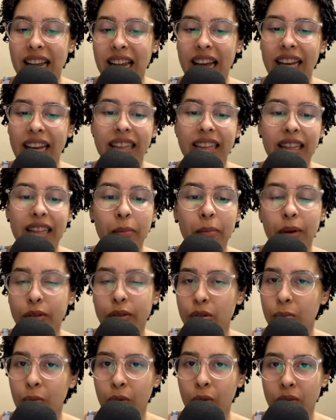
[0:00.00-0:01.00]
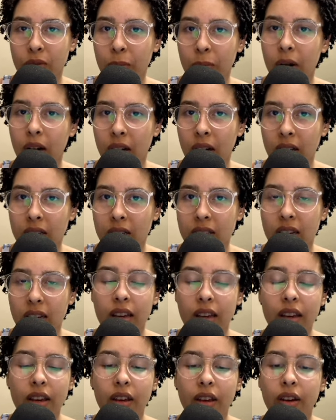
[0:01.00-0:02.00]
like the most important part.
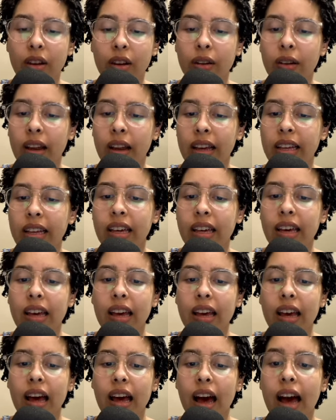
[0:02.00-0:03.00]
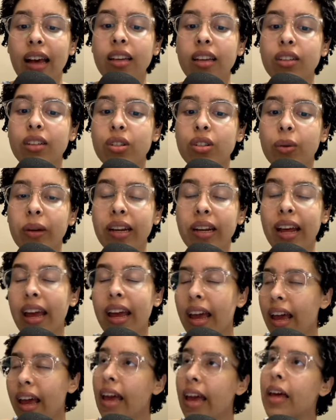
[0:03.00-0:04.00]
You know, like I could do it
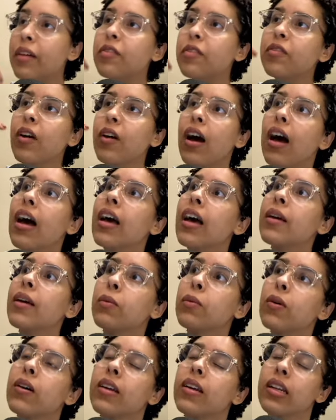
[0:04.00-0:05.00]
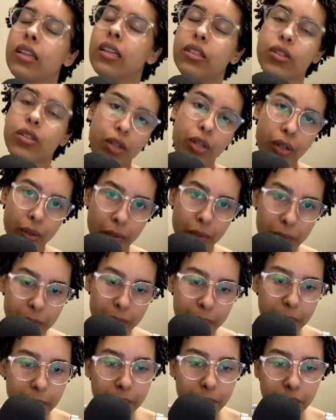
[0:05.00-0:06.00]
if I wanted to.
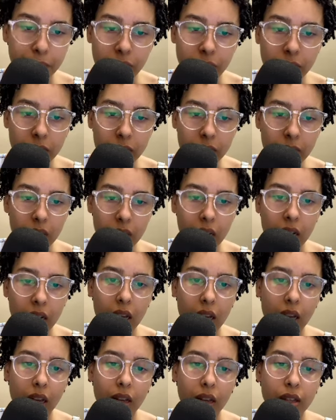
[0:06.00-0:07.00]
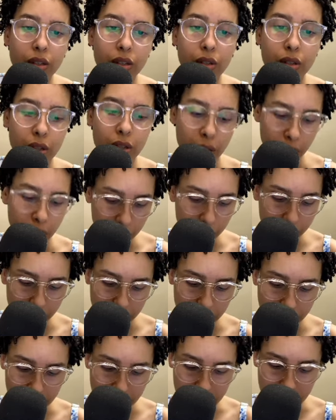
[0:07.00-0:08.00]
So,
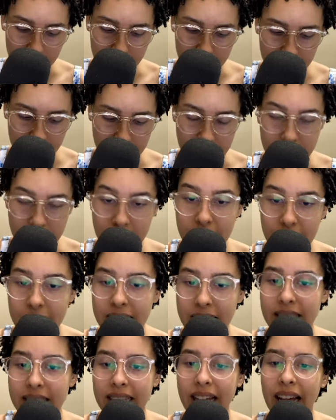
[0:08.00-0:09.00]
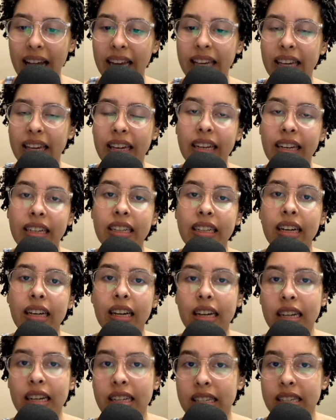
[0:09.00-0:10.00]
this is the second
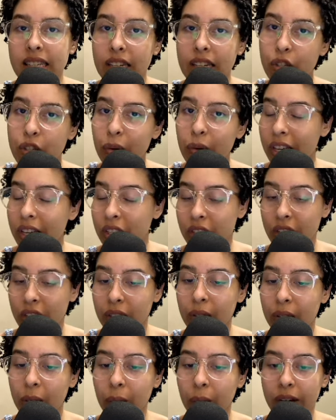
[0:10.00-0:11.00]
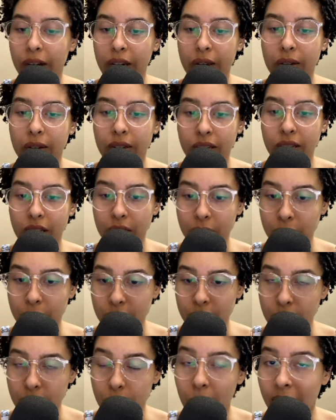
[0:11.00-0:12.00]
situation where you could use
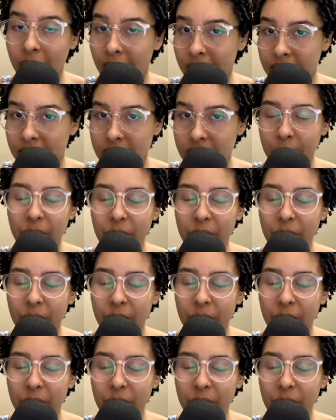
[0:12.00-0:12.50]
this word.